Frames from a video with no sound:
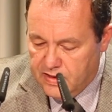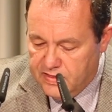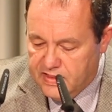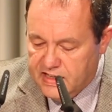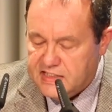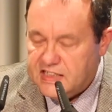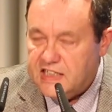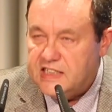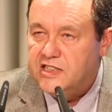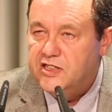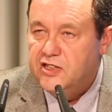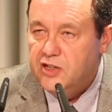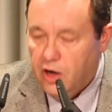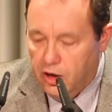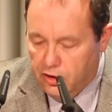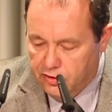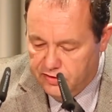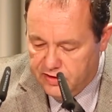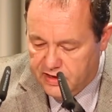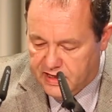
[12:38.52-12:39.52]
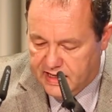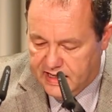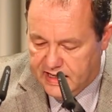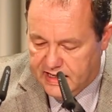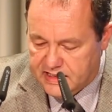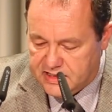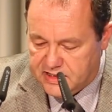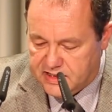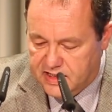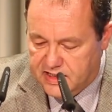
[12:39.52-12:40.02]
This is not the
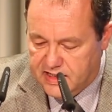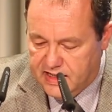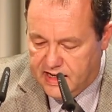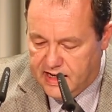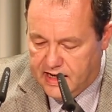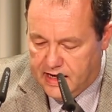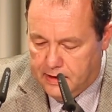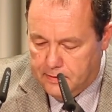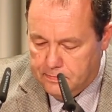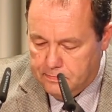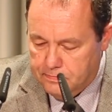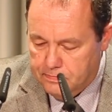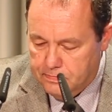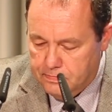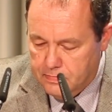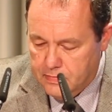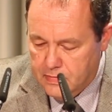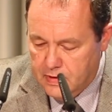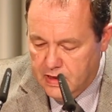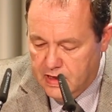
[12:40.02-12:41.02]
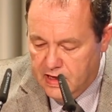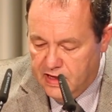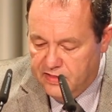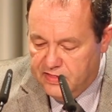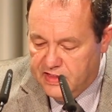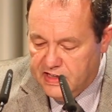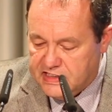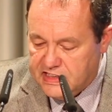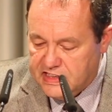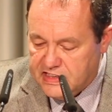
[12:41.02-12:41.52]
case today.
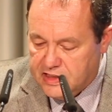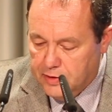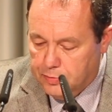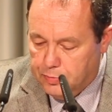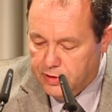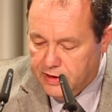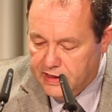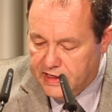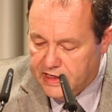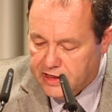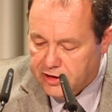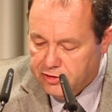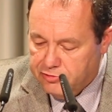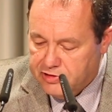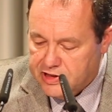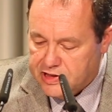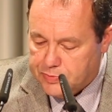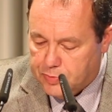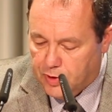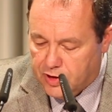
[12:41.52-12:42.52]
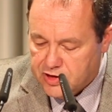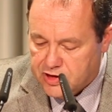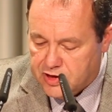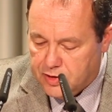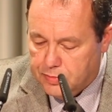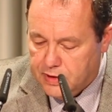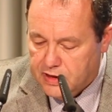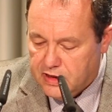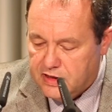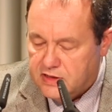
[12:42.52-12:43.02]
This is the political
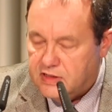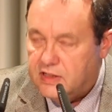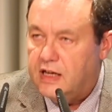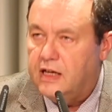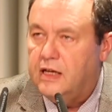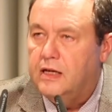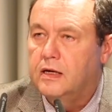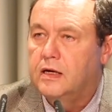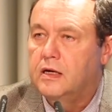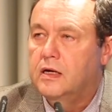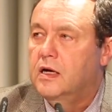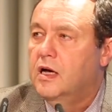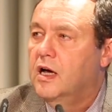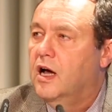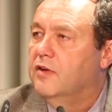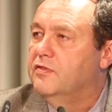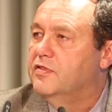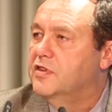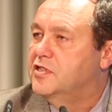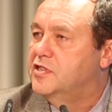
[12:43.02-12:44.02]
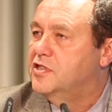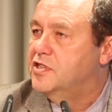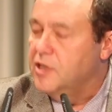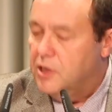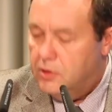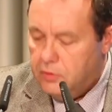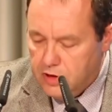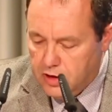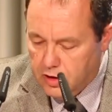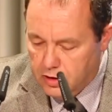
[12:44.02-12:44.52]
responsibility of the
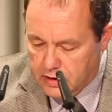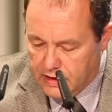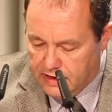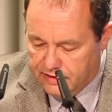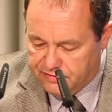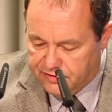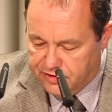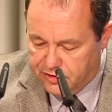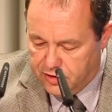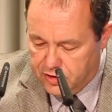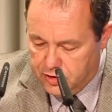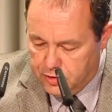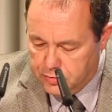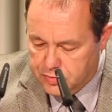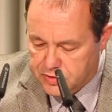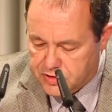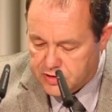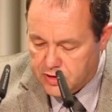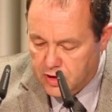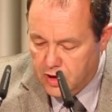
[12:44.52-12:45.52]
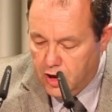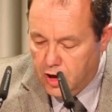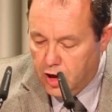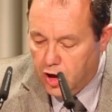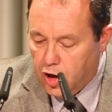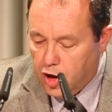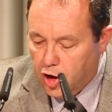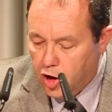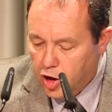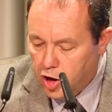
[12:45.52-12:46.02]
pseudo-left groups,
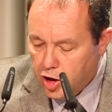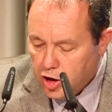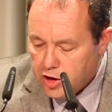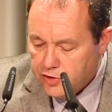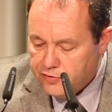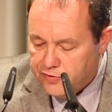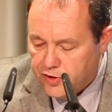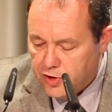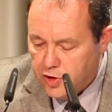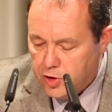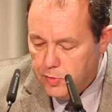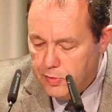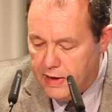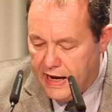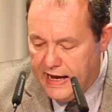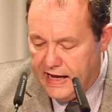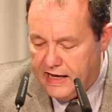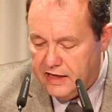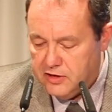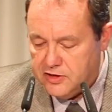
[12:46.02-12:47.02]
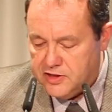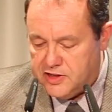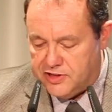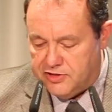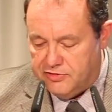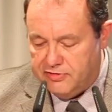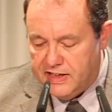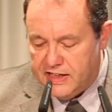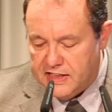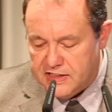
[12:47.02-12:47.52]
all of whom hailed
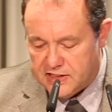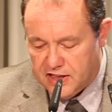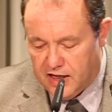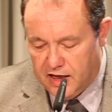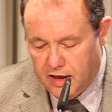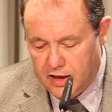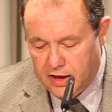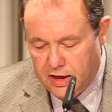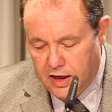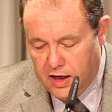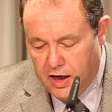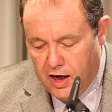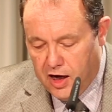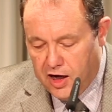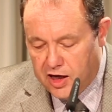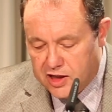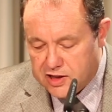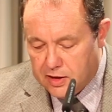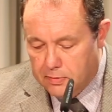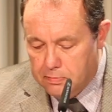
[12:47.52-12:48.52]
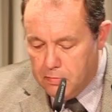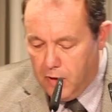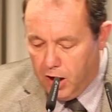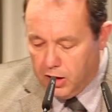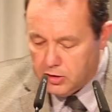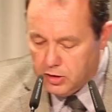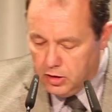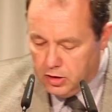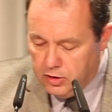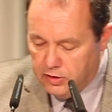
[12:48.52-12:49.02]
Syriza as a
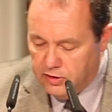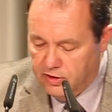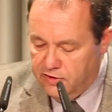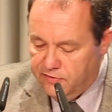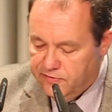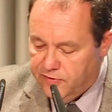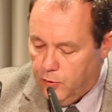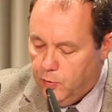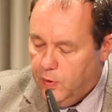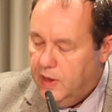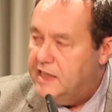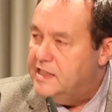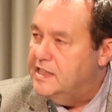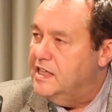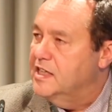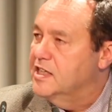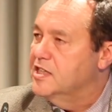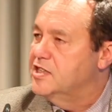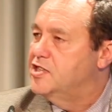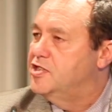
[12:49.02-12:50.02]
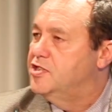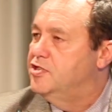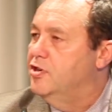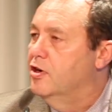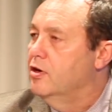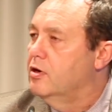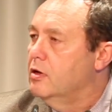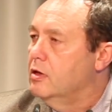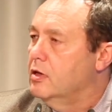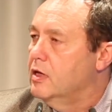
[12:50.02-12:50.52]
model for waging a
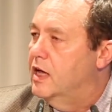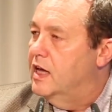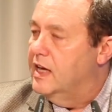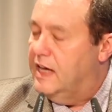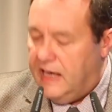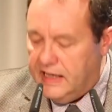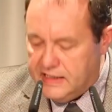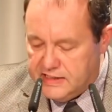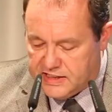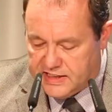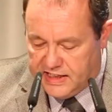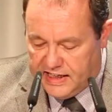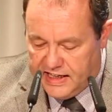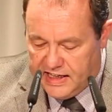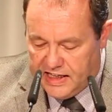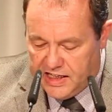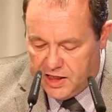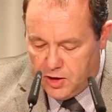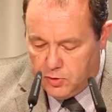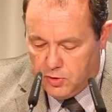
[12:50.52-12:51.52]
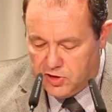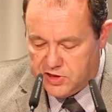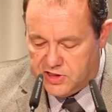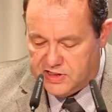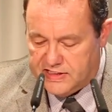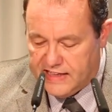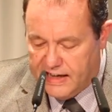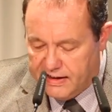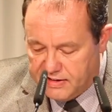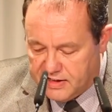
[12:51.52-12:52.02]
struggle against EU
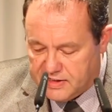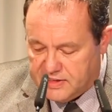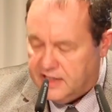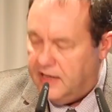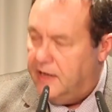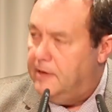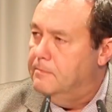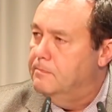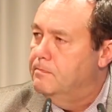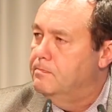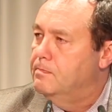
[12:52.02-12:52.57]
austerity.